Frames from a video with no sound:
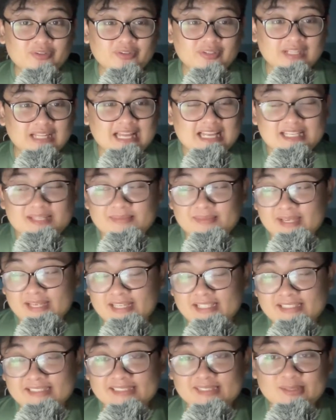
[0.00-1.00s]

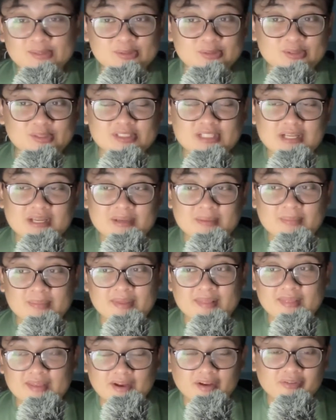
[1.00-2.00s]
Classmates who's
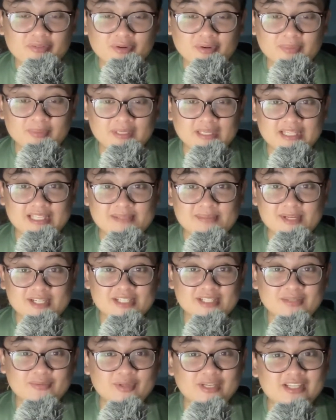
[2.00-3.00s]
been there for me,
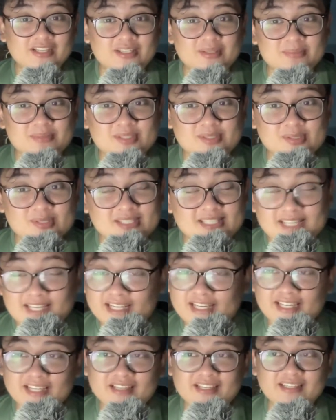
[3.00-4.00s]
especially when it comes to
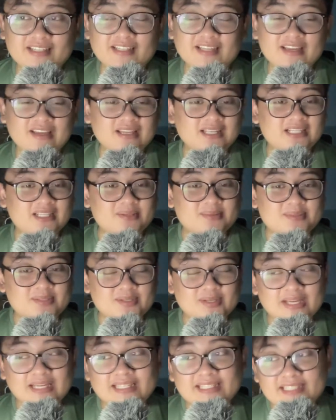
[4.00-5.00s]
studying, it comes
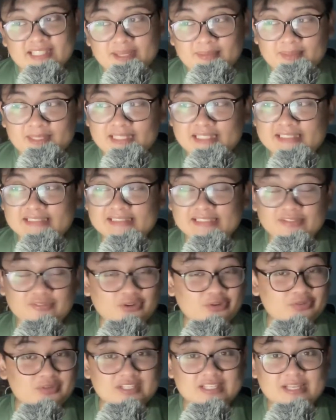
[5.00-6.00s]
to academics. They've
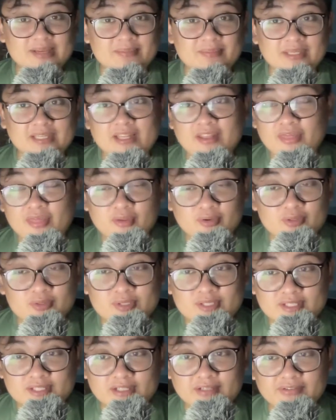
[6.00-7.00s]
always helped me get through
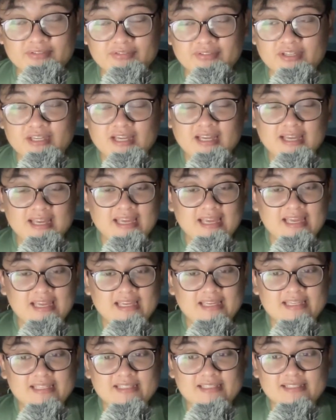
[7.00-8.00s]
stuff,
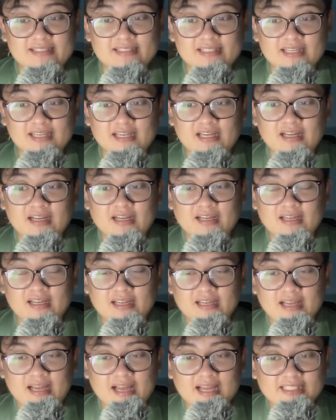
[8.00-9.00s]
and
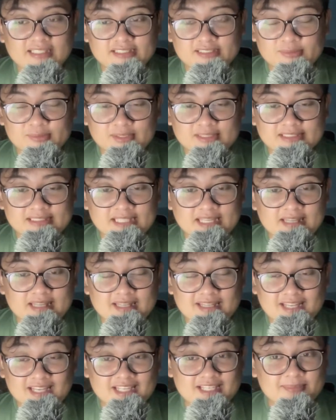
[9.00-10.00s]
I just want to say
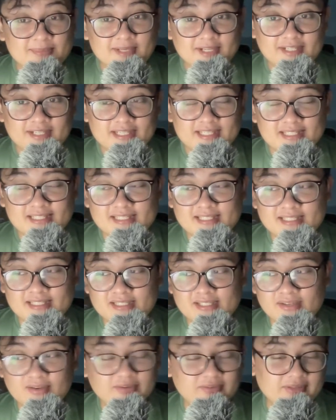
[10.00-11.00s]
that the experience
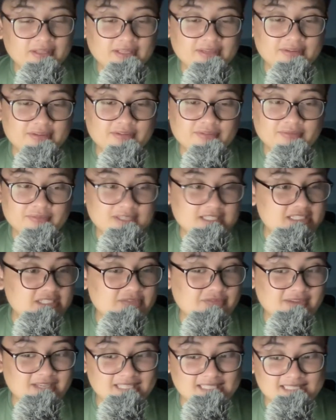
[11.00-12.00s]
of like
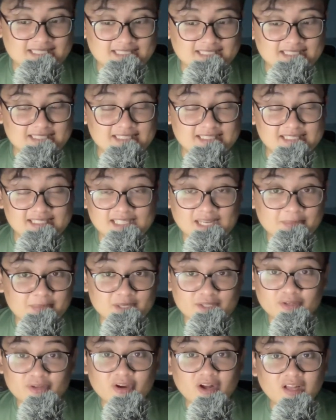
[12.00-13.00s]
face-to-face in San
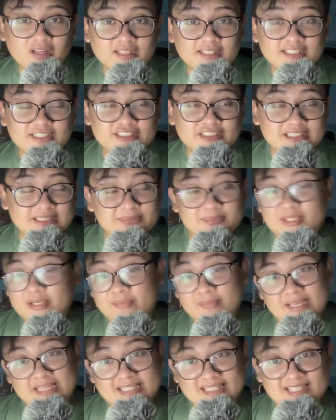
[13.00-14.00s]
Pedro College has been
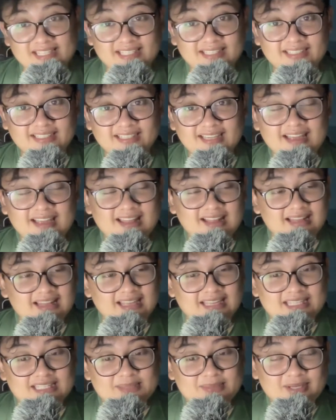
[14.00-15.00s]
amazing.
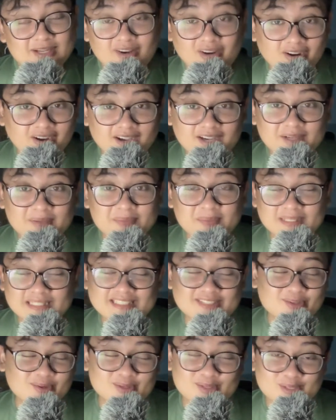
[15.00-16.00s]
Like, it's been hard, but
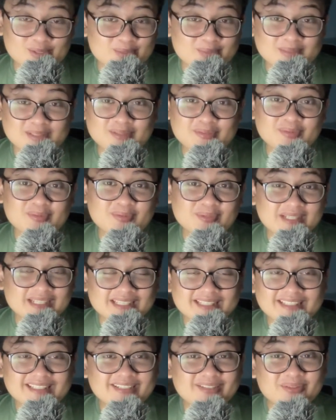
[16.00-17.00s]
it's also been
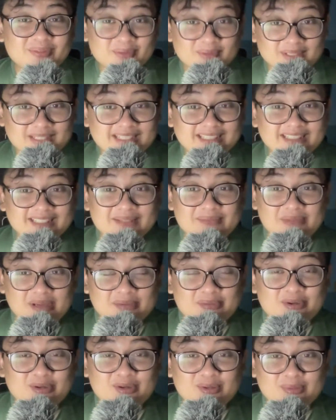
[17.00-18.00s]
really, really
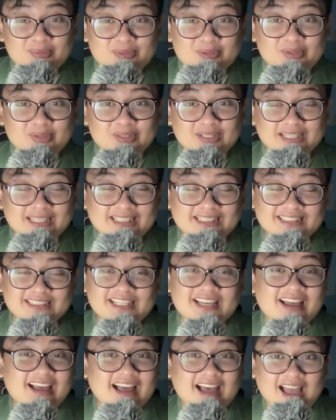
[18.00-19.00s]
memorable, and
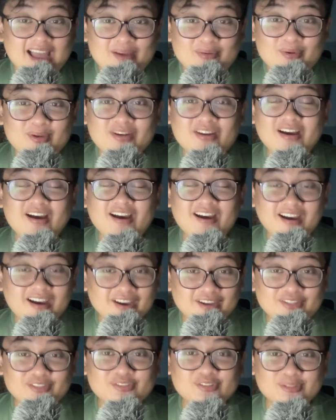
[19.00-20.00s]
I would
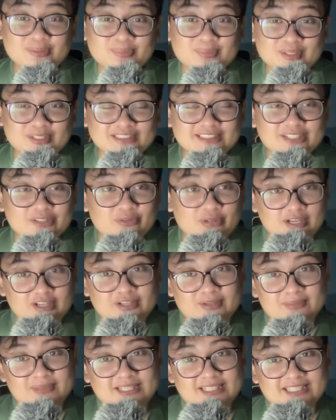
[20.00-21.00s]
100%
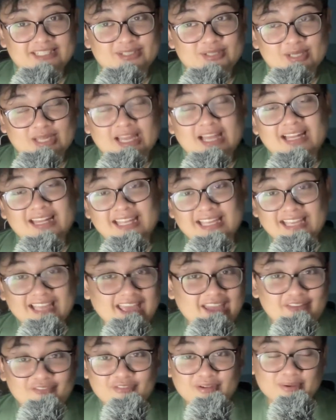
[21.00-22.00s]
recommend it to like
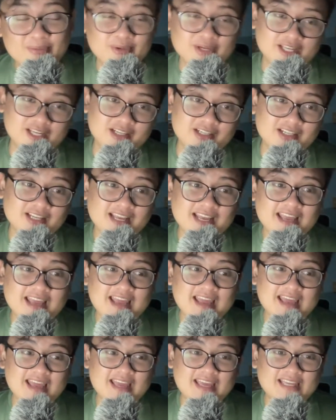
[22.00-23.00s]
everyone.
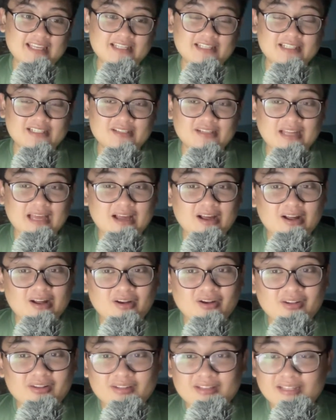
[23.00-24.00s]
And
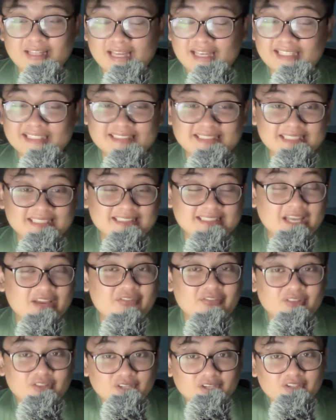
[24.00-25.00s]
all I can say is
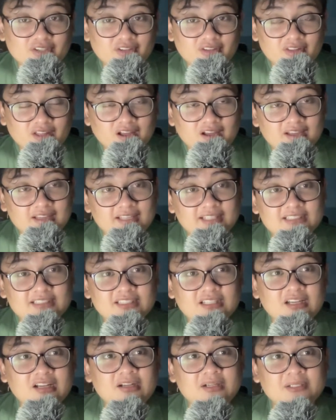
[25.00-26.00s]
I've learned a lot.
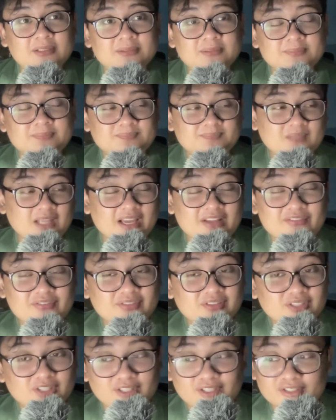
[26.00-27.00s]
I've
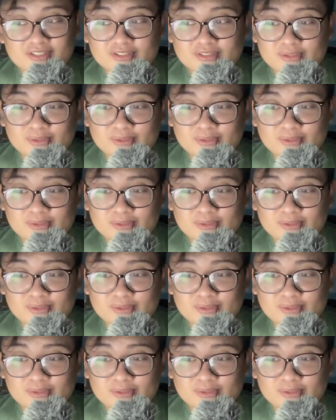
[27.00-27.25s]
learned